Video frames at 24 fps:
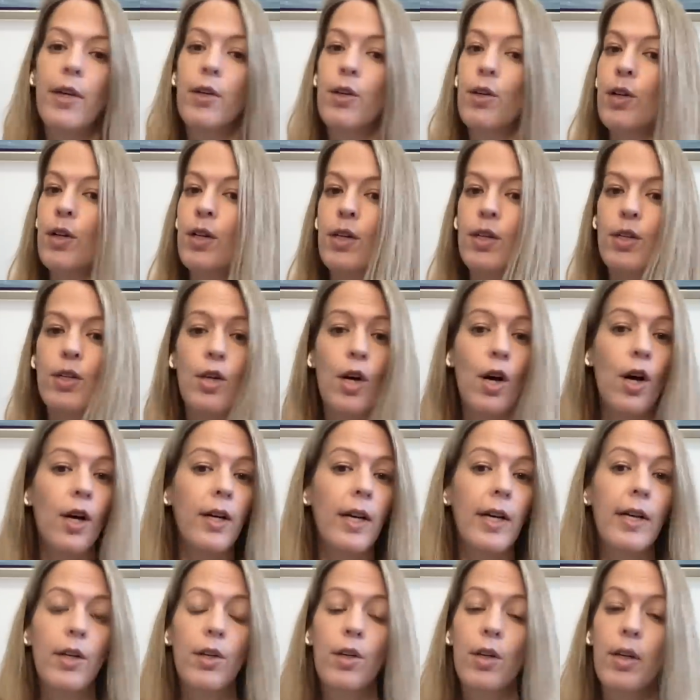I couldn't talk.
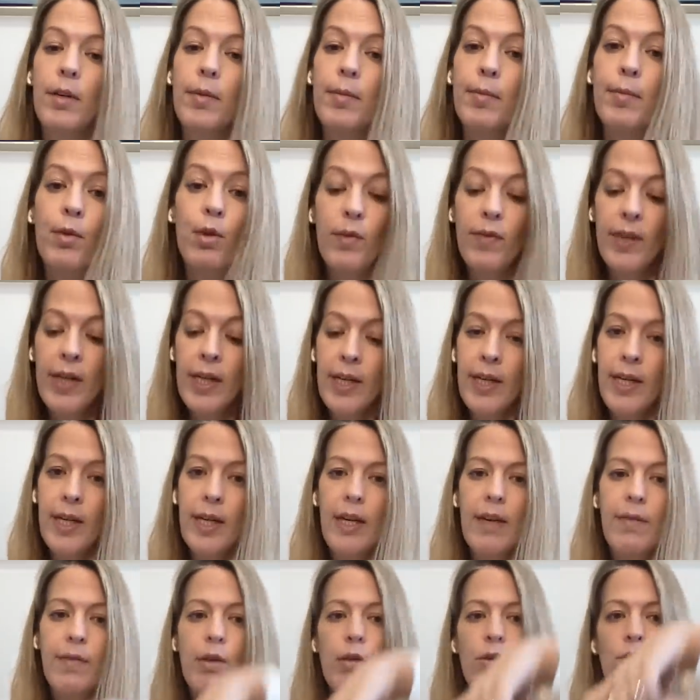I couldn't move.
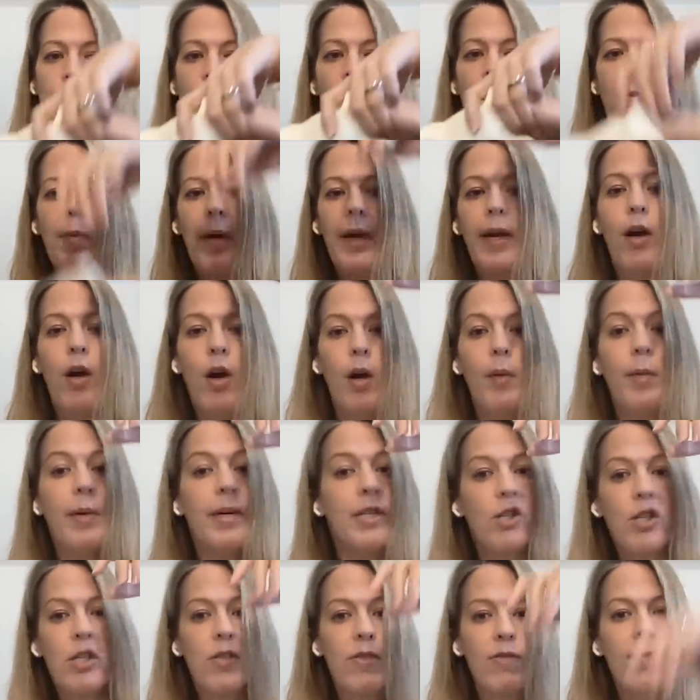If you dropped my arm,
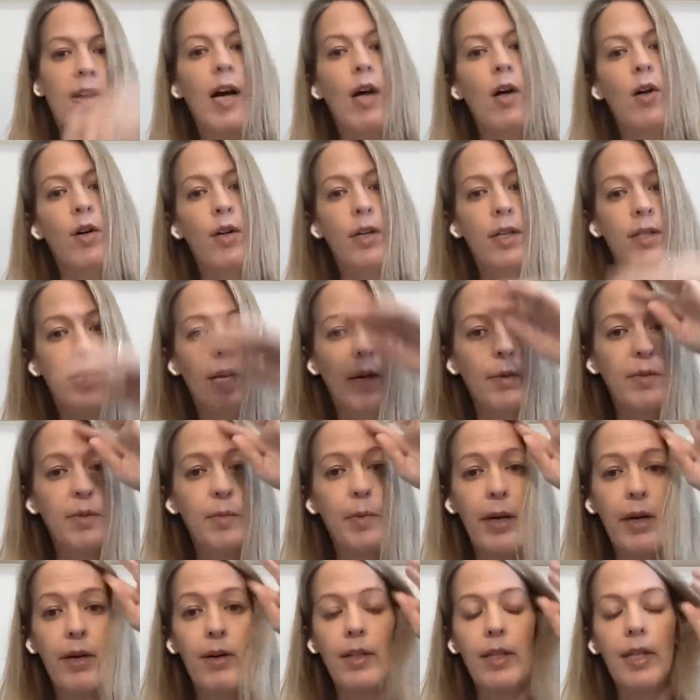it just fell because I was
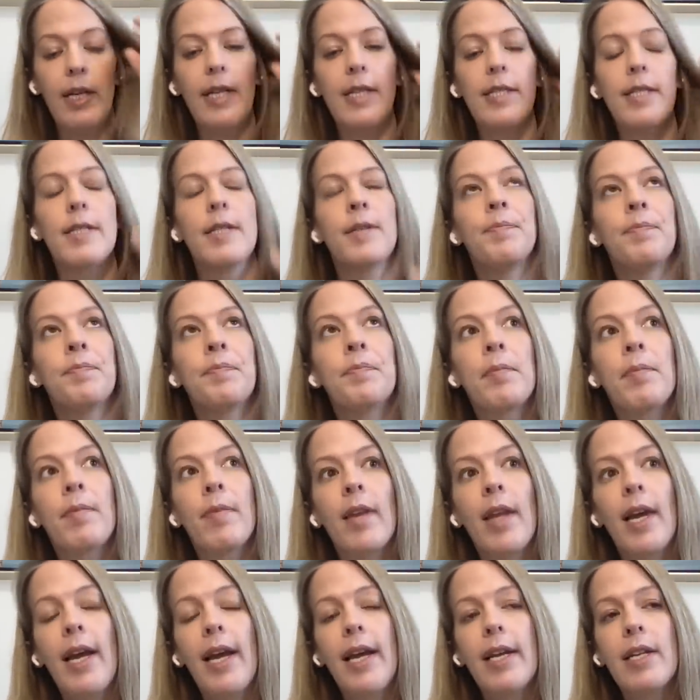paralyzed.
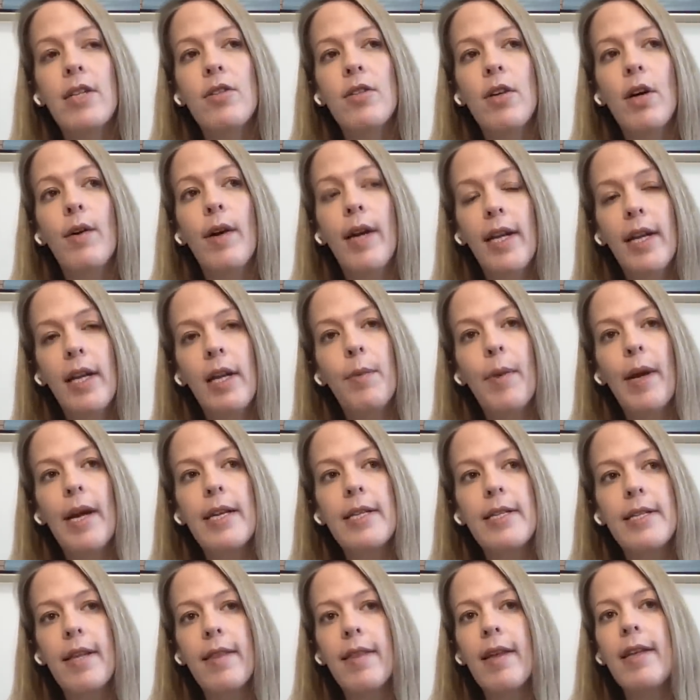And so
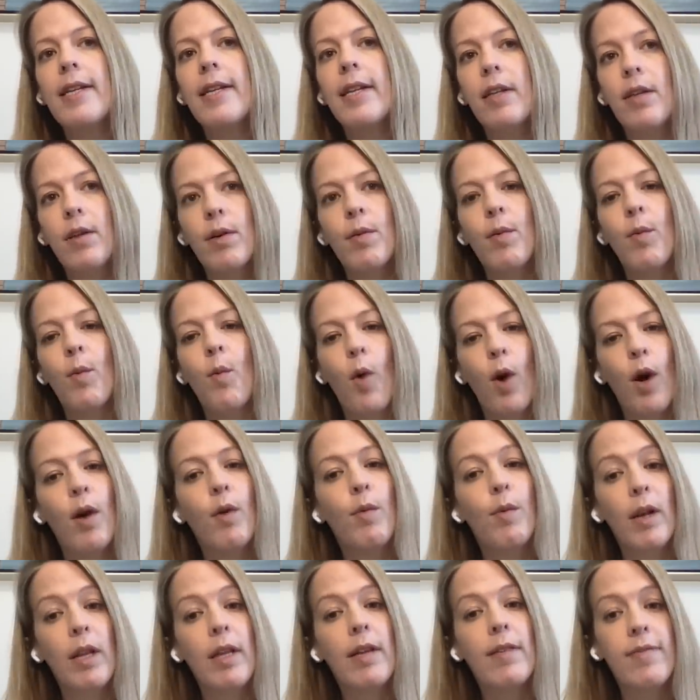anyways, they didn't work
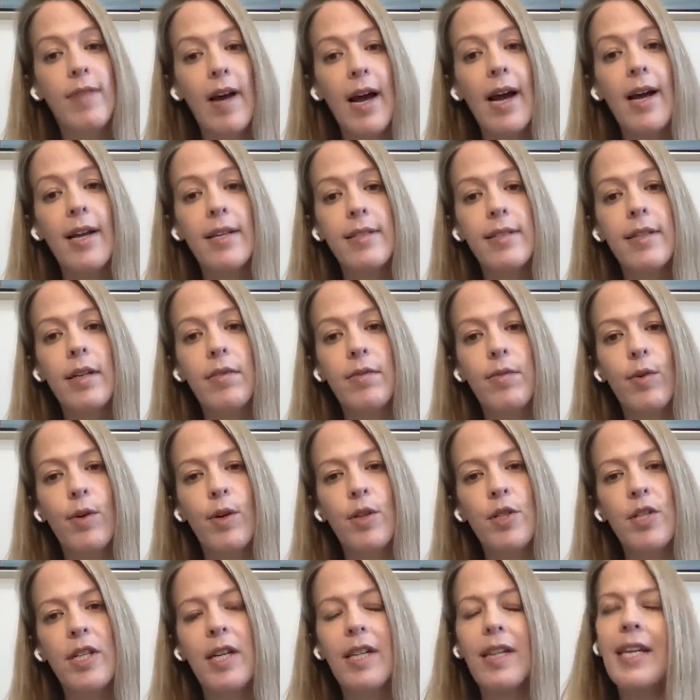really fast,
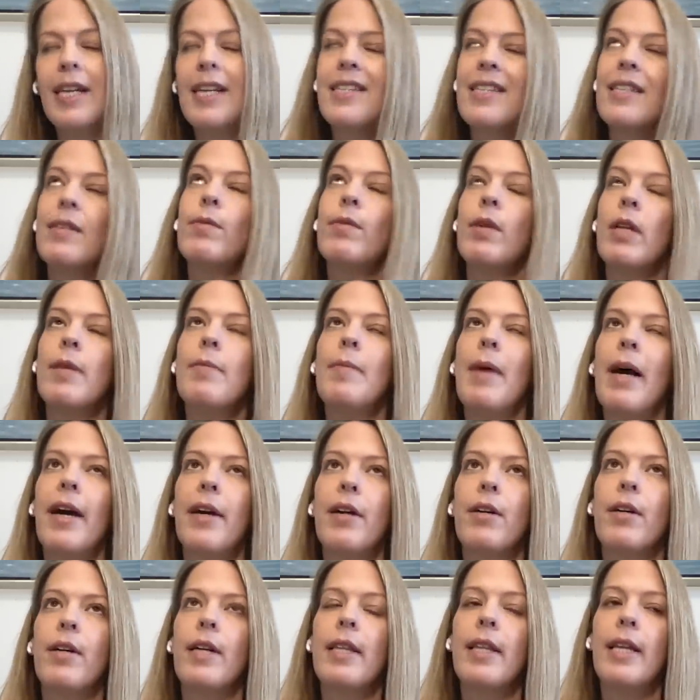unfortunately. It didn't really
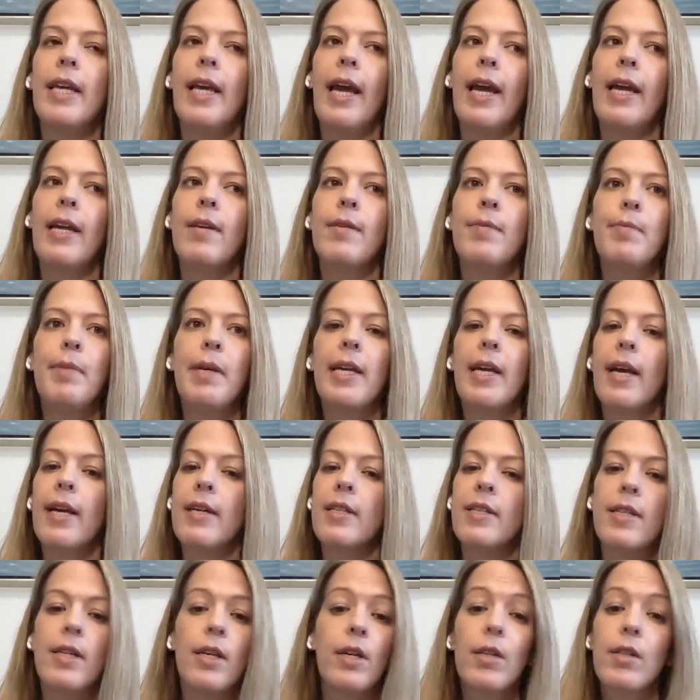matter in the end
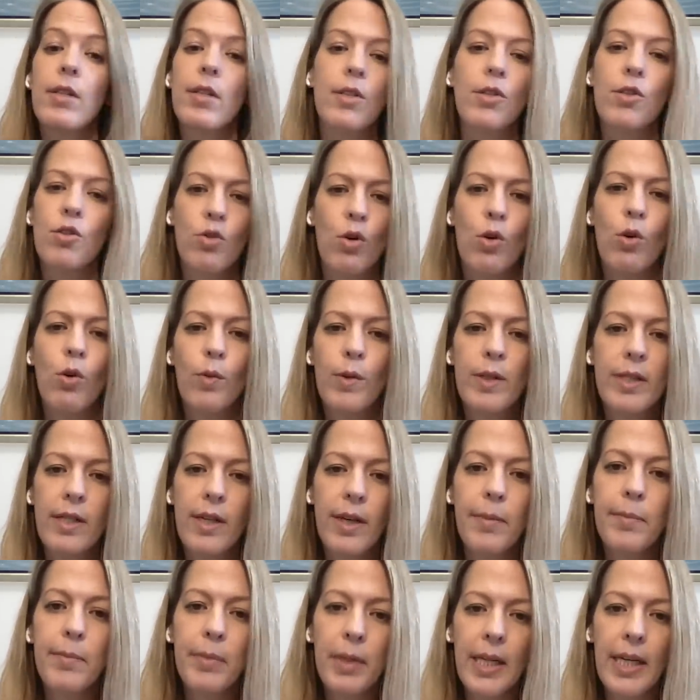because the stroke was
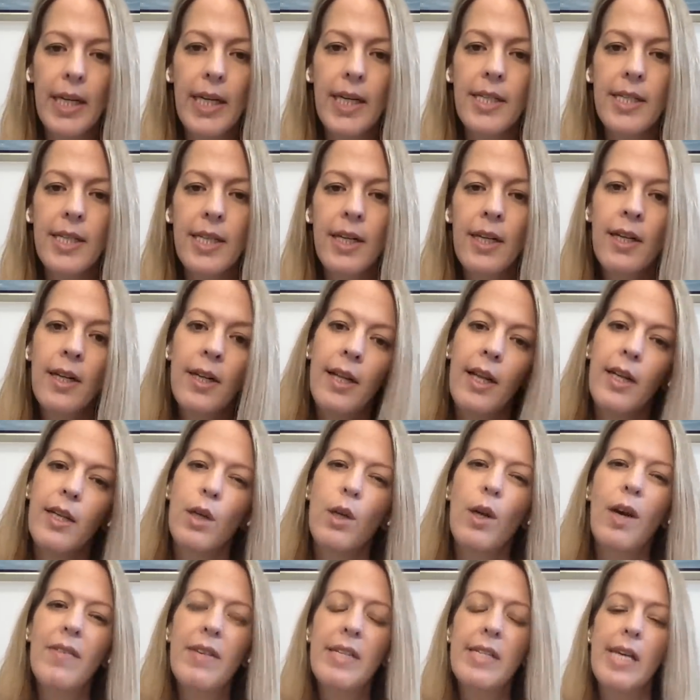complete. Like
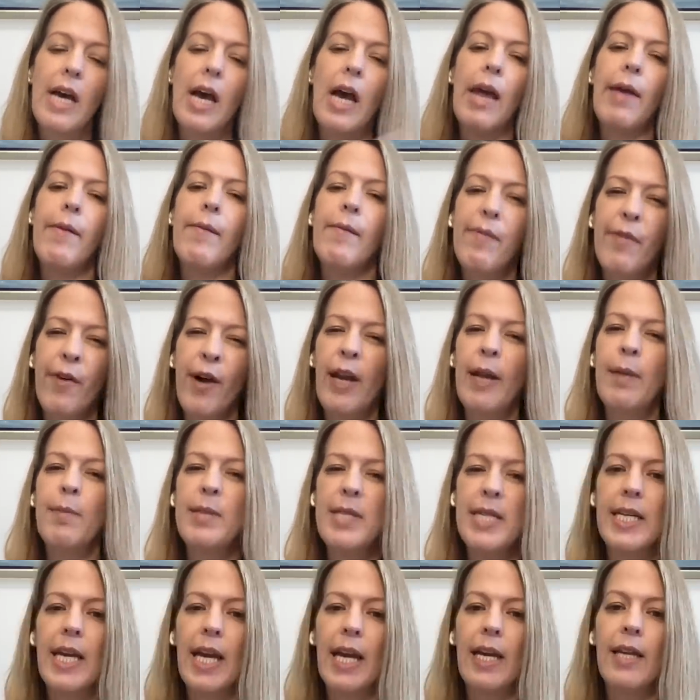you have a time frame
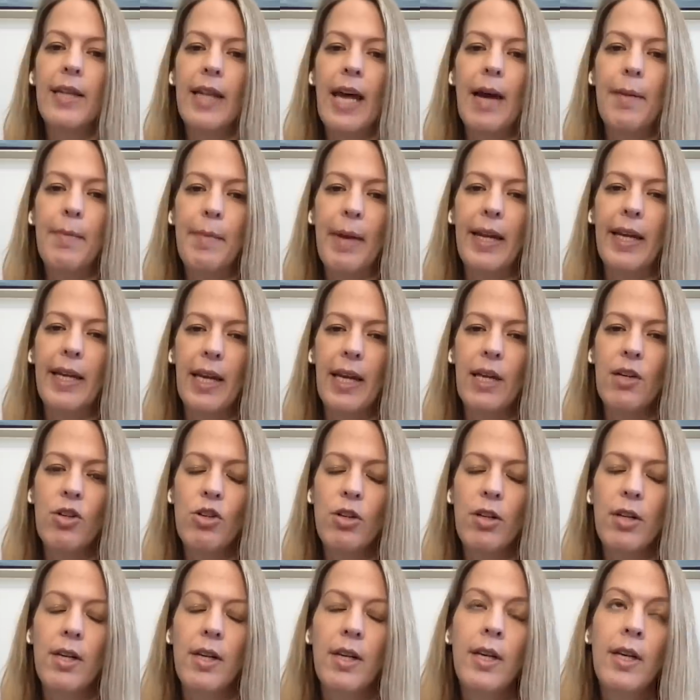to get that
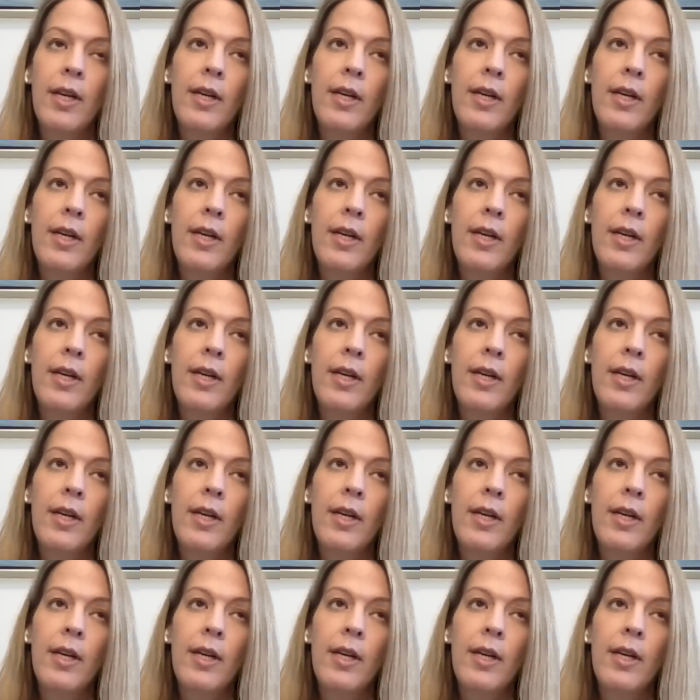medication.